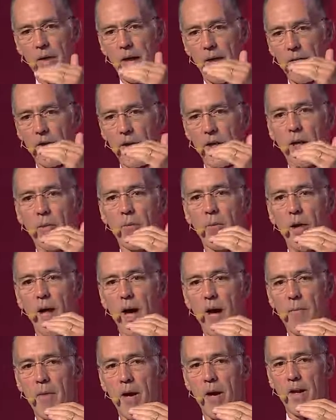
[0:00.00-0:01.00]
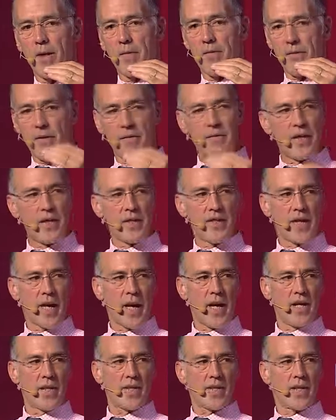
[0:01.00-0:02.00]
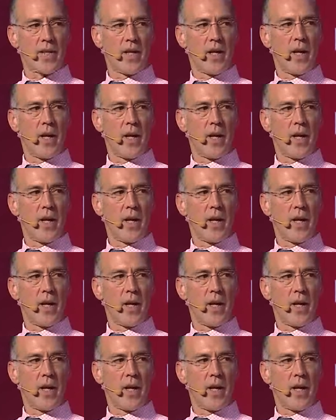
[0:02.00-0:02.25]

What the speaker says: having to comply by 50 states.